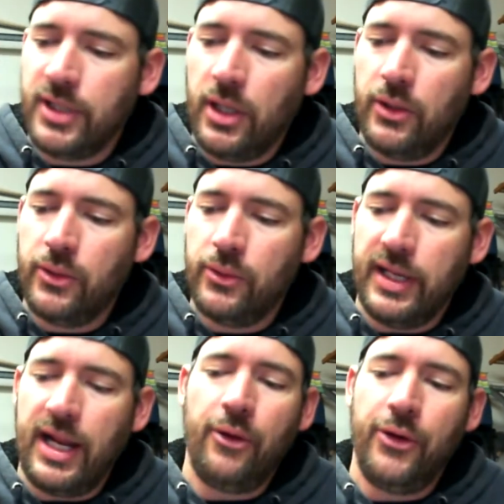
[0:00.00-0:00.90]
So,
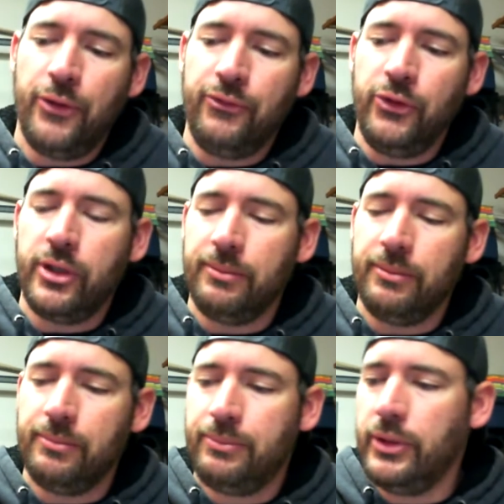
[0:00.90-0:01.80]
and I don't know if you
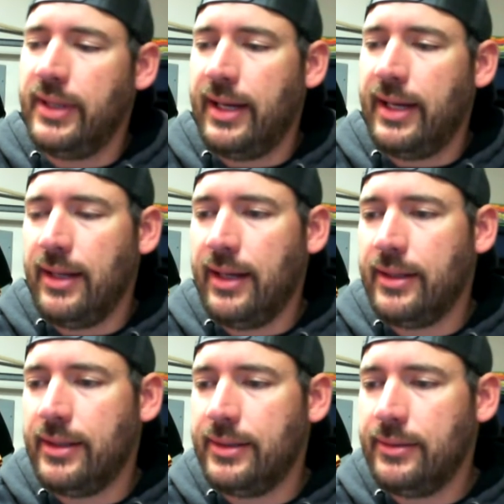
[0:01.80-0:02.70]
can put that
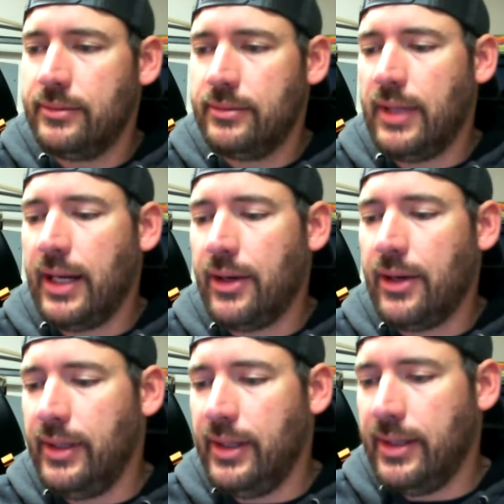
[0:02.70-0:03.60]
like
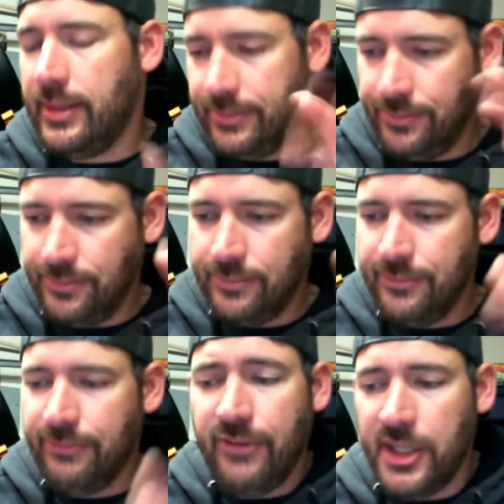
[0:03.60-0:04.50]
on the
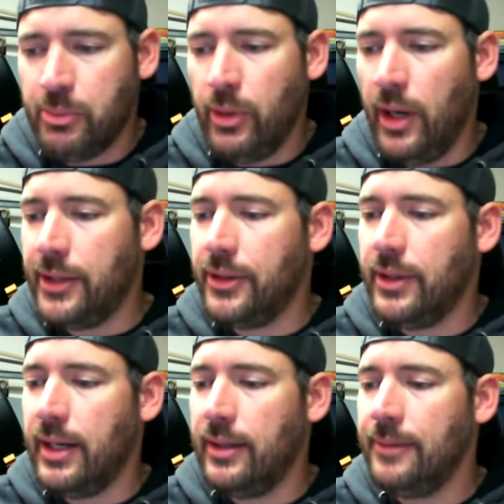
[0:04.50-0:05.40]
finished product or
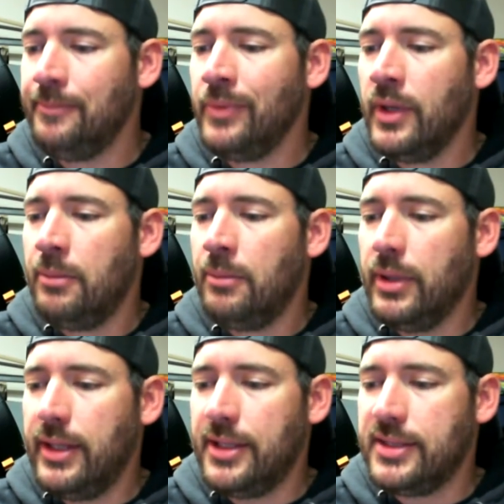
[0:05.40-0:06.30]
not,
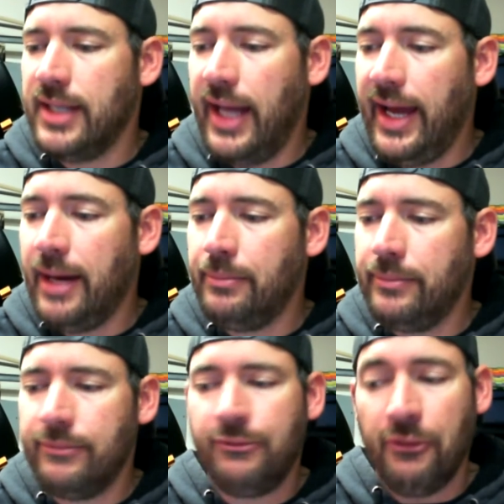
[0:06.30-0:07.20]
but there is an app
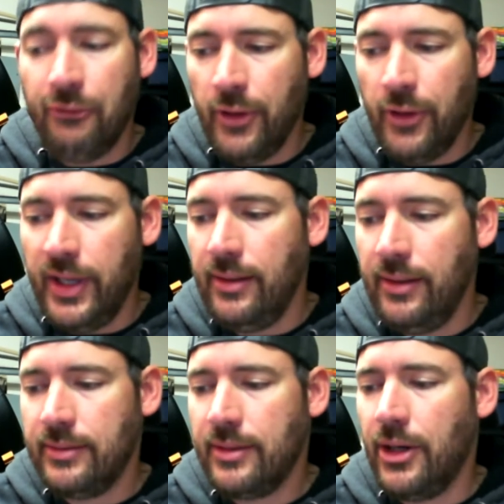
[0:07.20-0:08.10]
for free
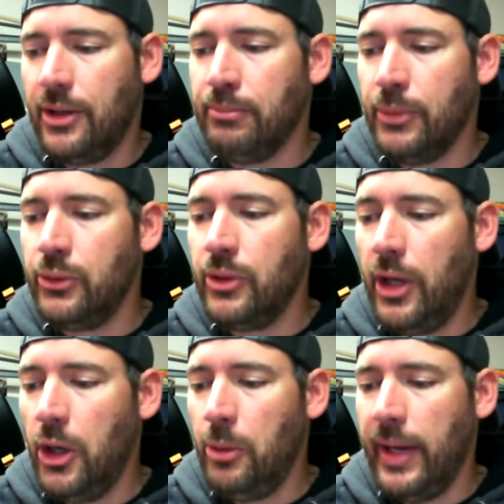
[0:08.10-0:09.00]
called Moon
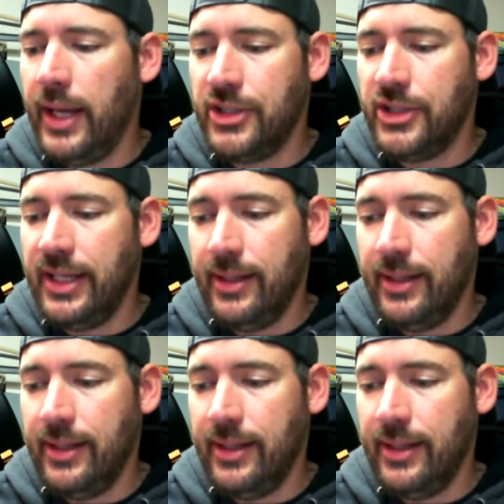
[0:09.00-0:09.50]
Globe HD.